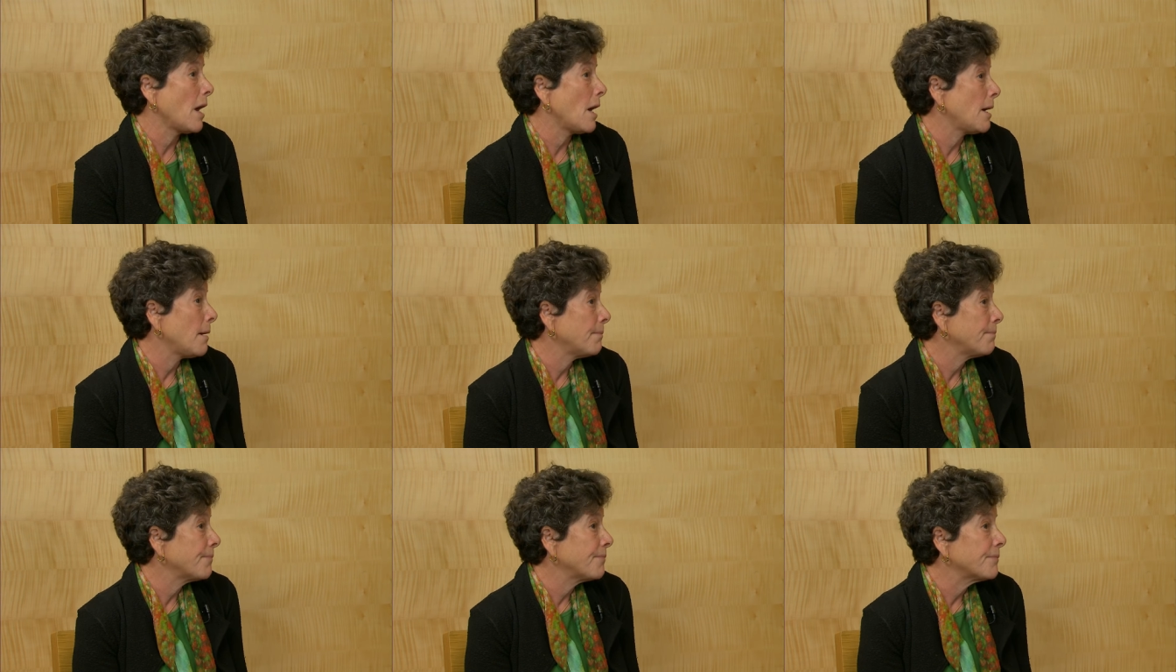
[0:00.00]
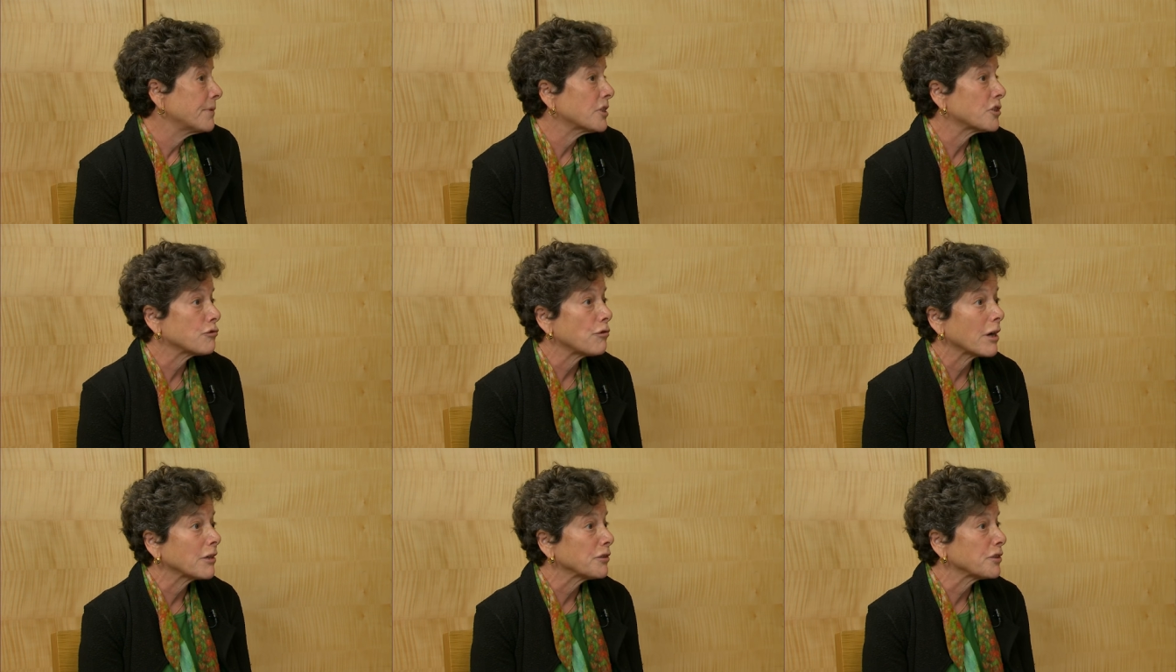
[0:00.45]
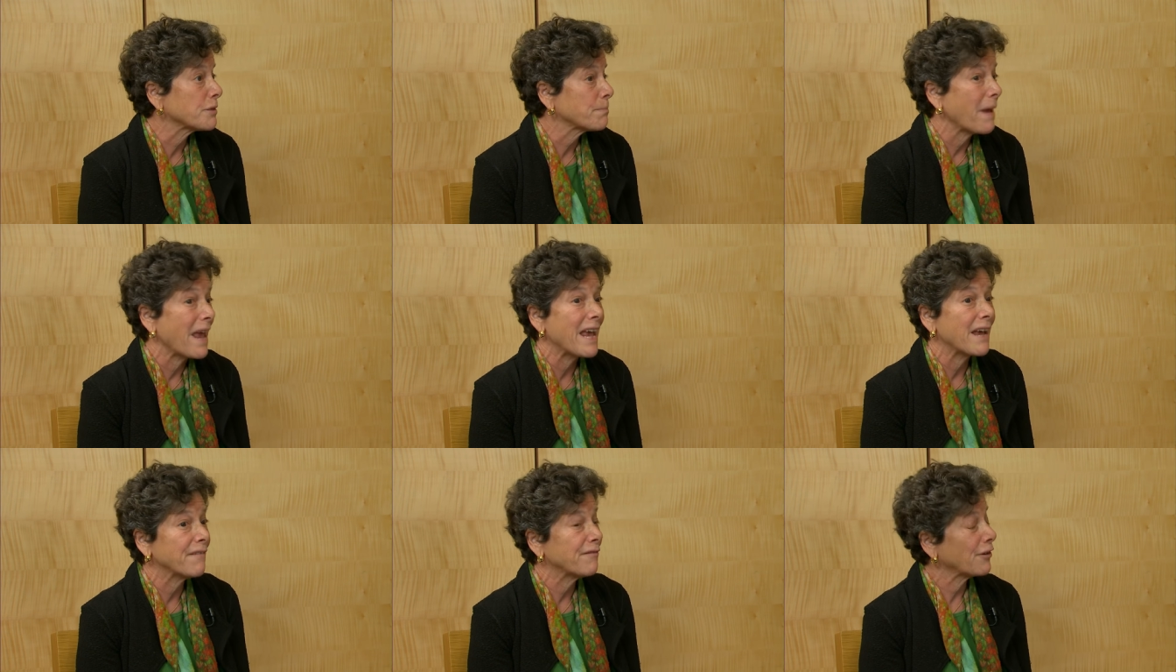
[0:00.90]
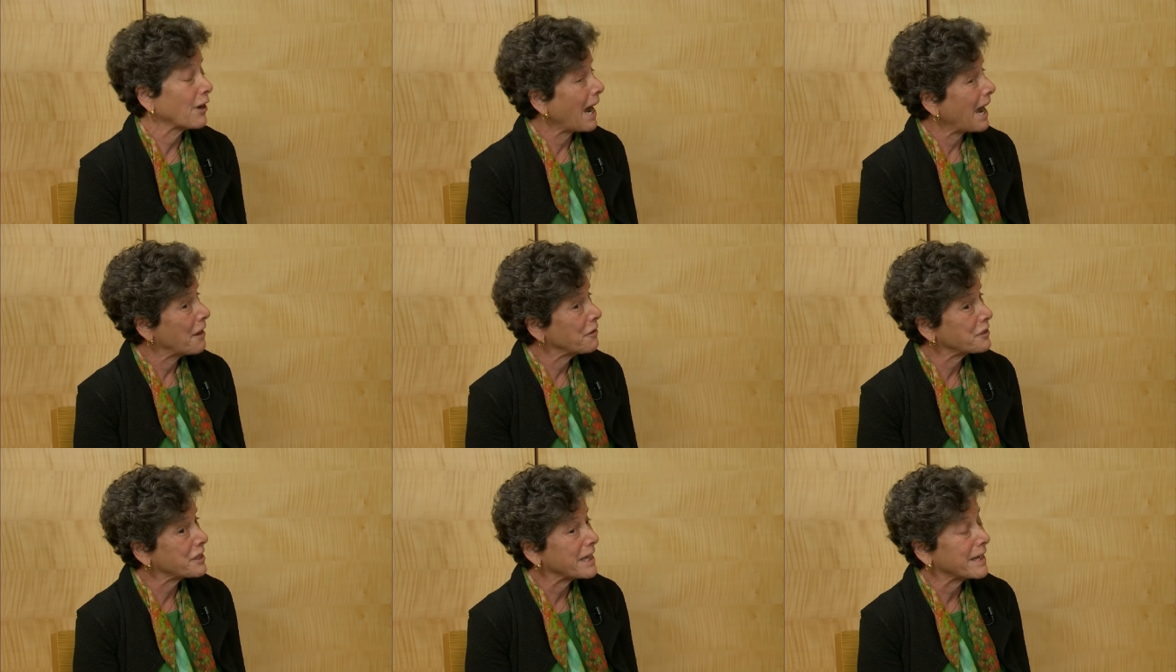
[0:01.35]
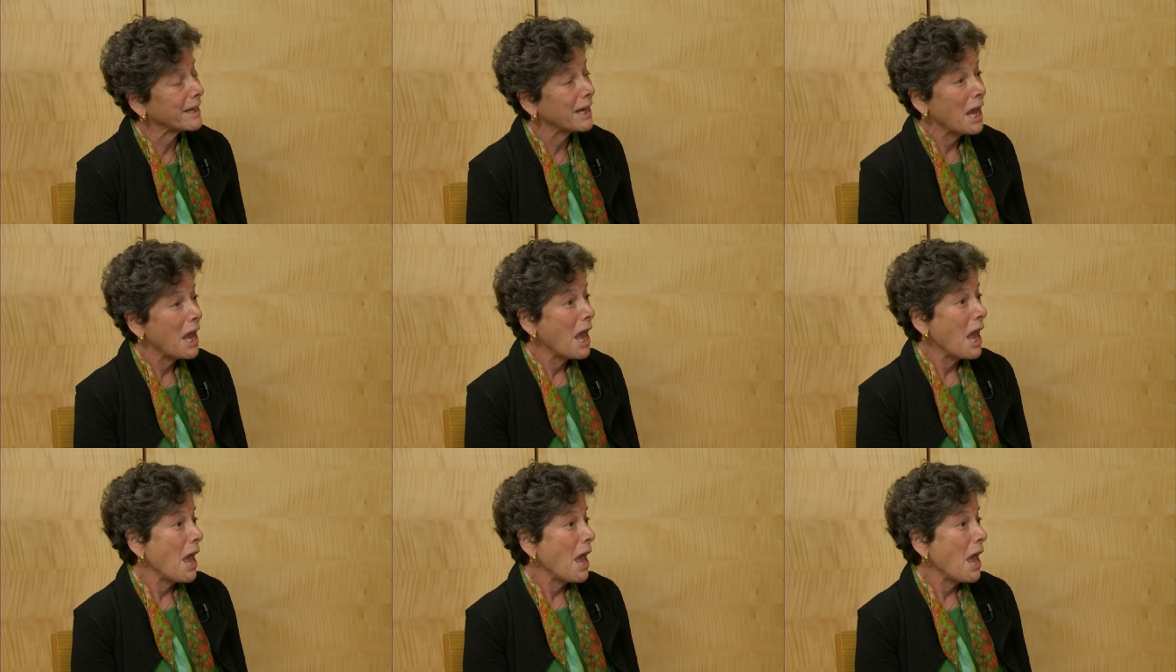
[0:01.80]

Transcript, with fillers: um, struggles paying for housing.